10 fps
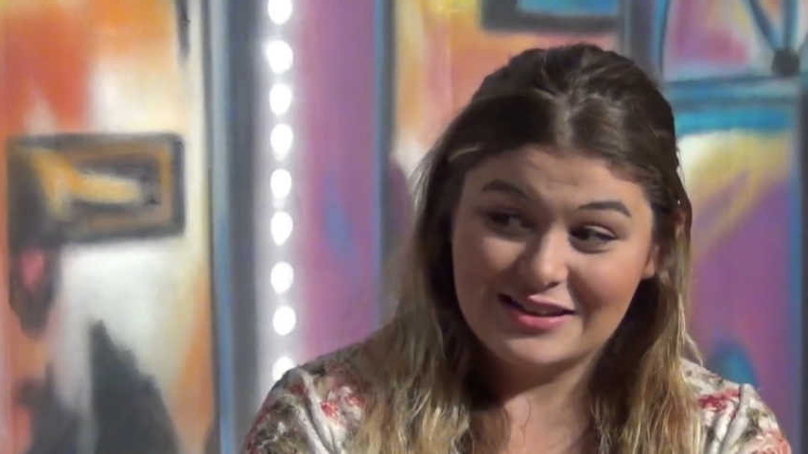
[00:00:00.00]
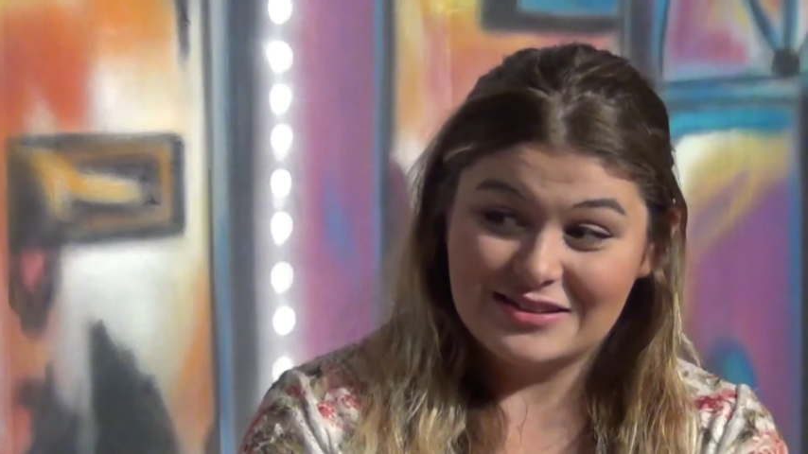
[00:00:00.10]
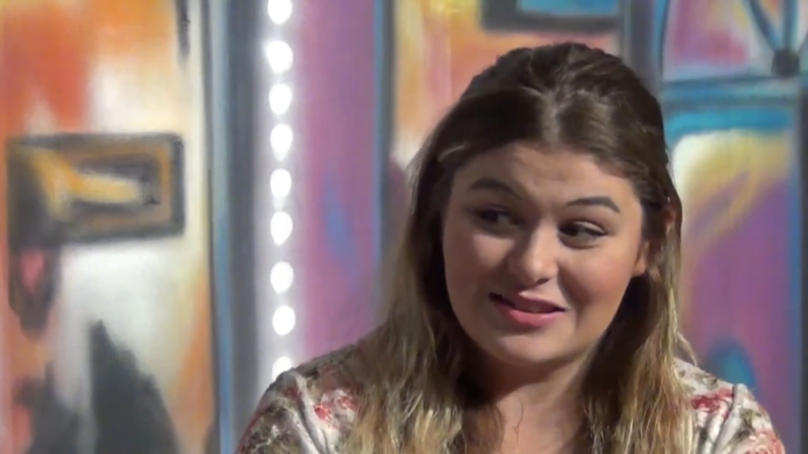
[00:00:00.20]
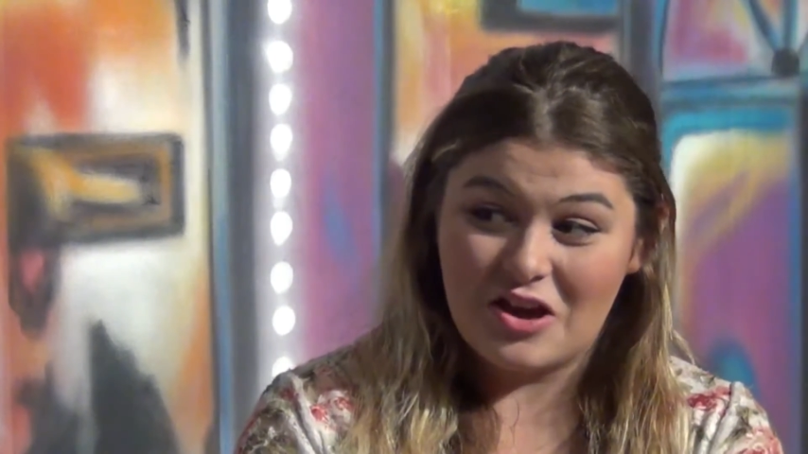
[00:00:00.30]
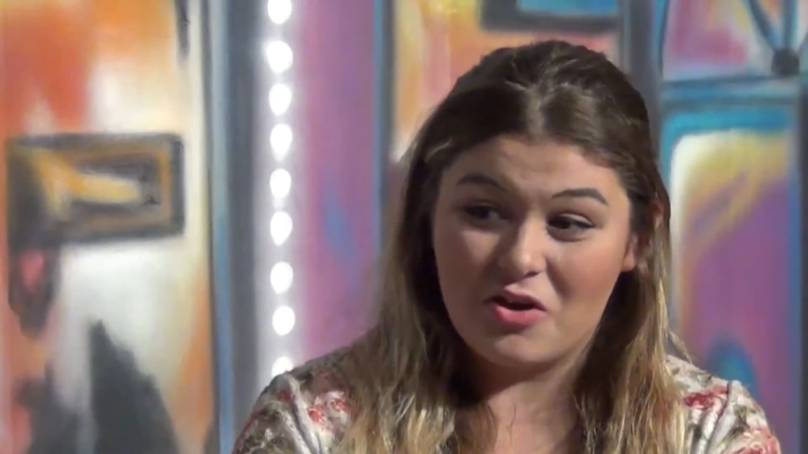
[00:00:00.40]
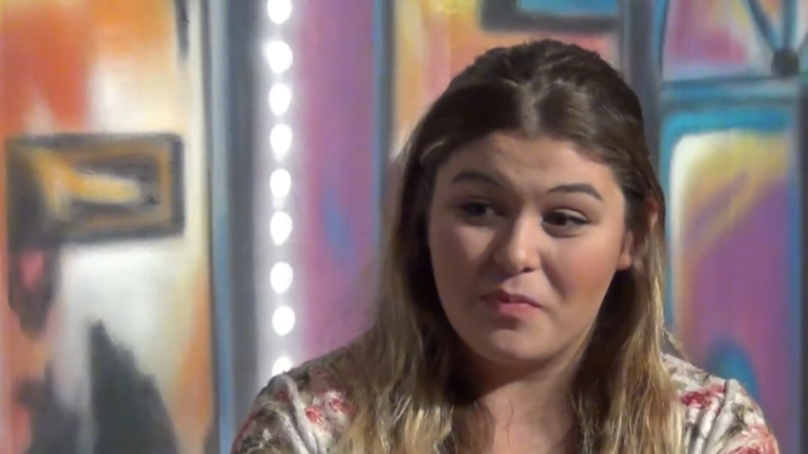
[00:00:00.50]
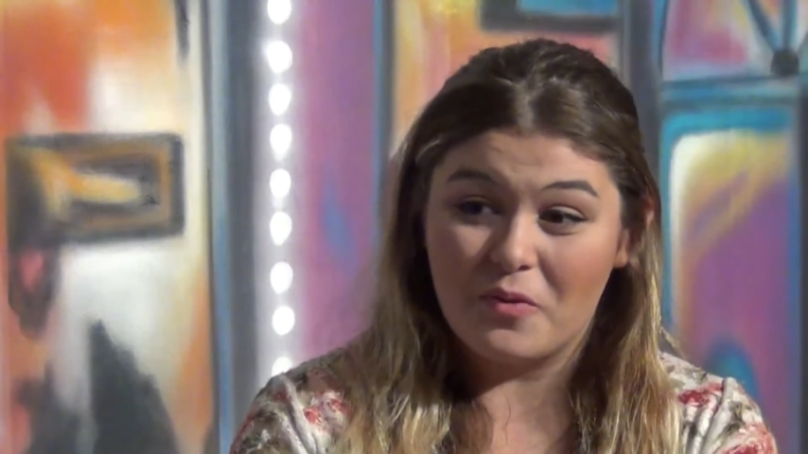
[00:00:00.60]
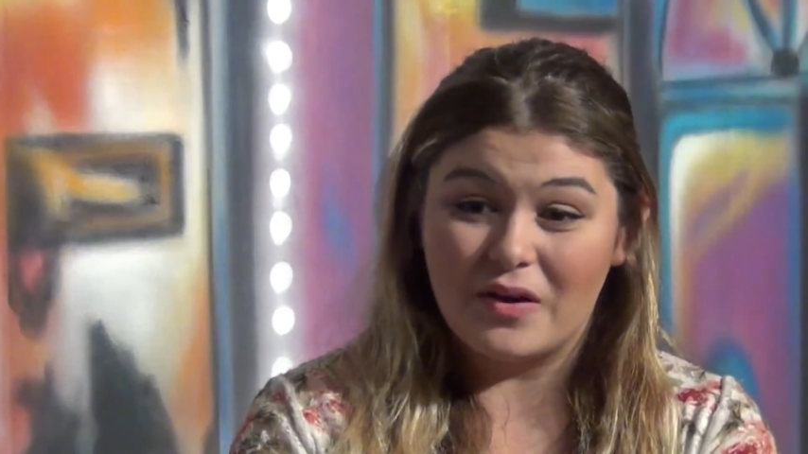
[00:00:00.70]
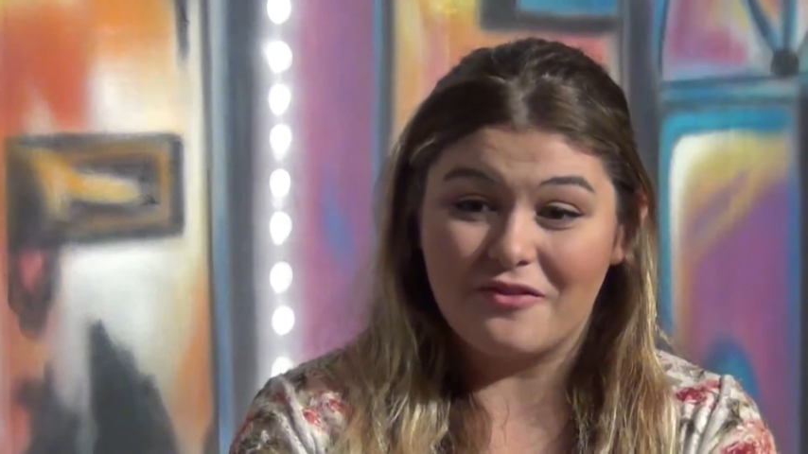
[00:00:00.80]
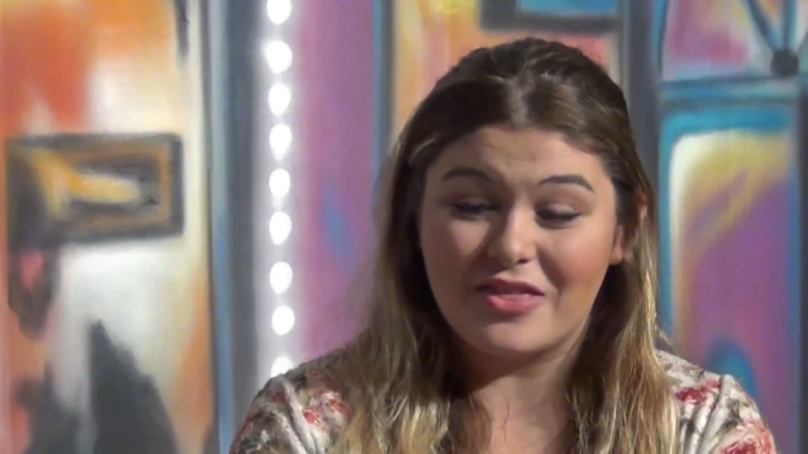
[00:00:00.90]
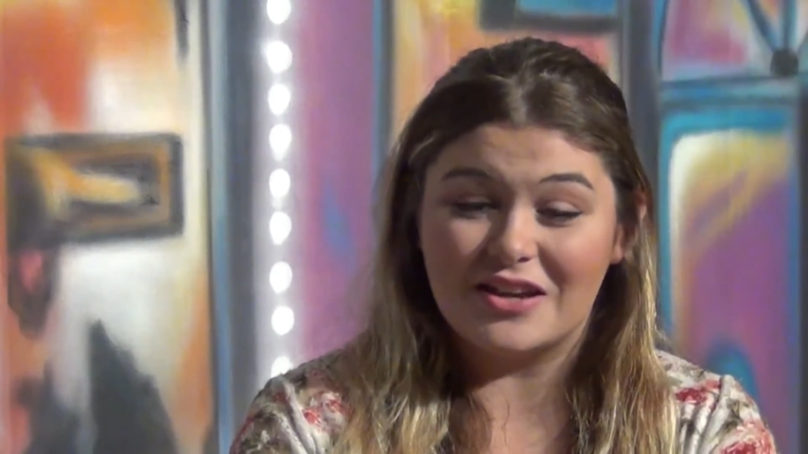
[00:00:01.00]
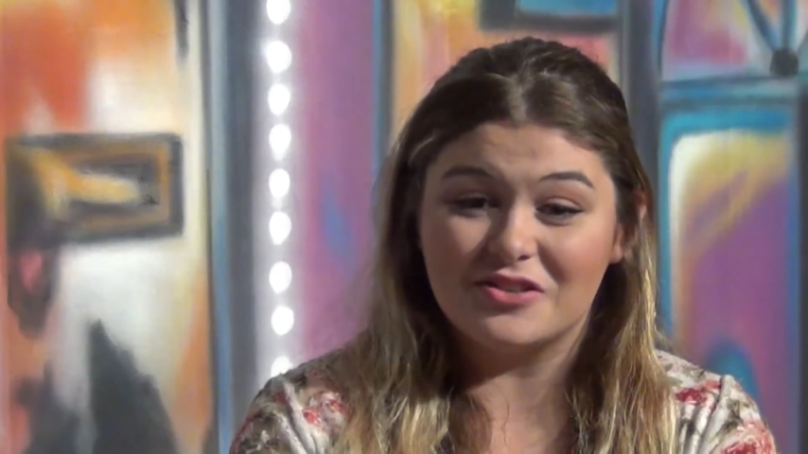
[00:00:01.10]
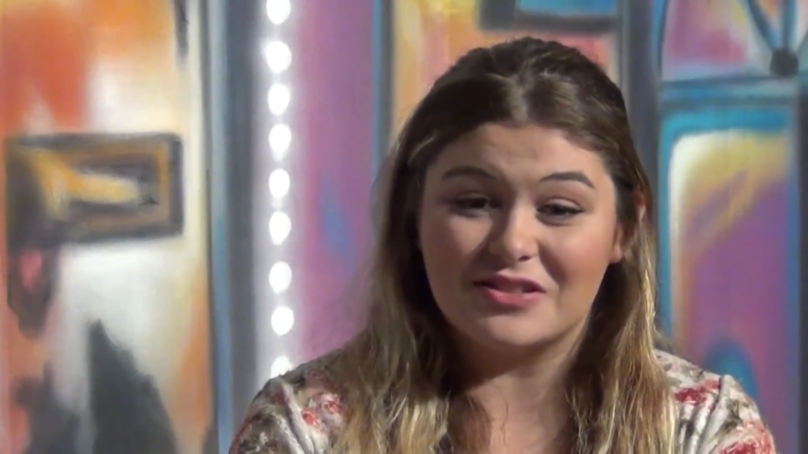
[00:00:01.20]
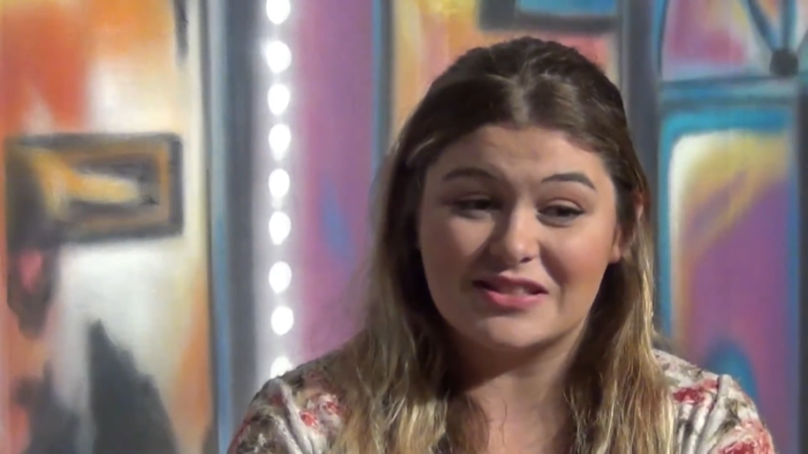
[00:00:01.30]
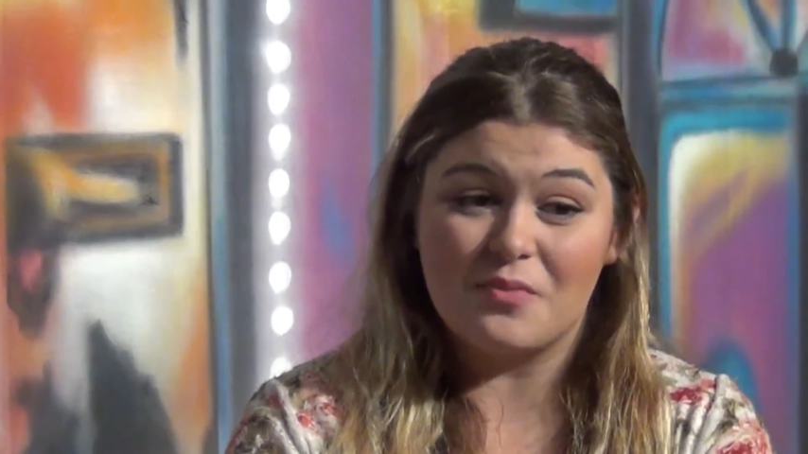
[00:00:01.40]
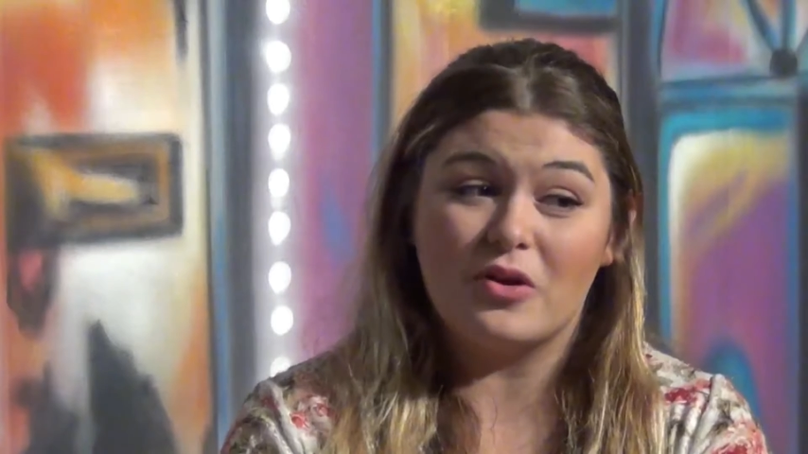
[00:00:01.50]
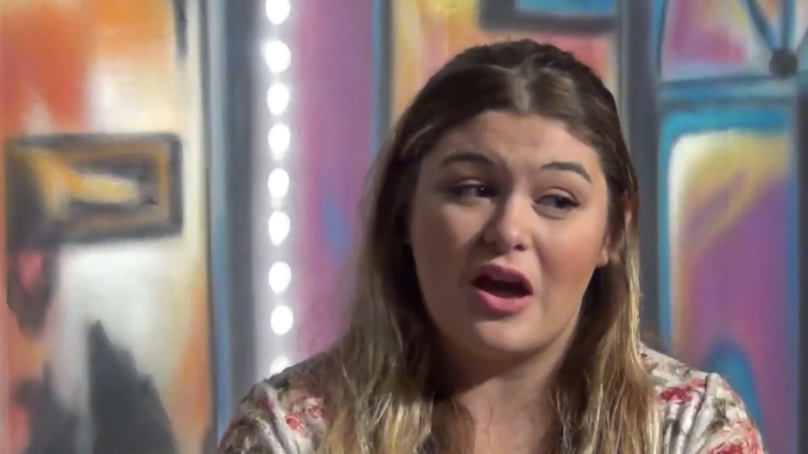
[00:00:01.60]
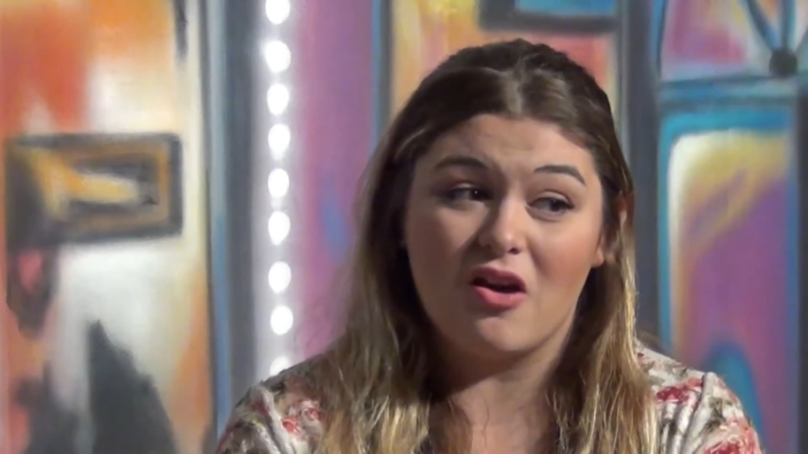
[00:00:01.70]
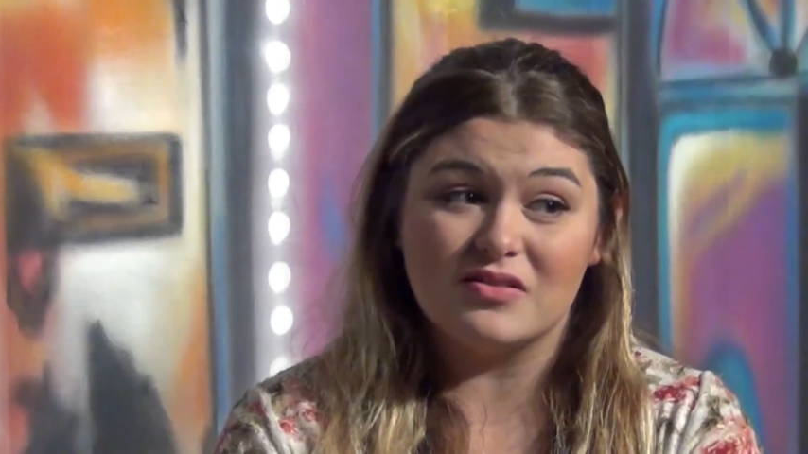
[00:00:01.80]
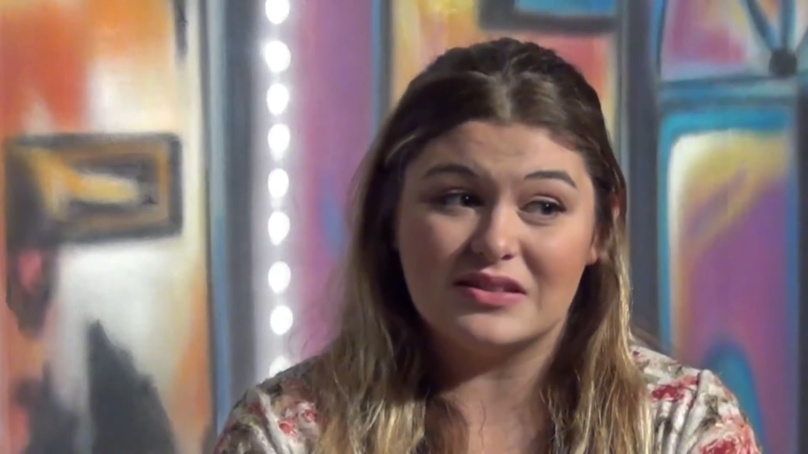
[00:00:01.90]
So, but whenever they do it to someone
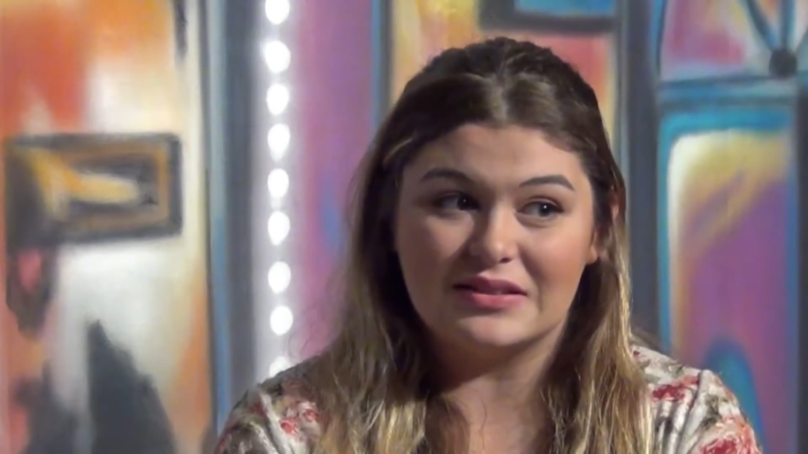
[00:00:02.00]
else,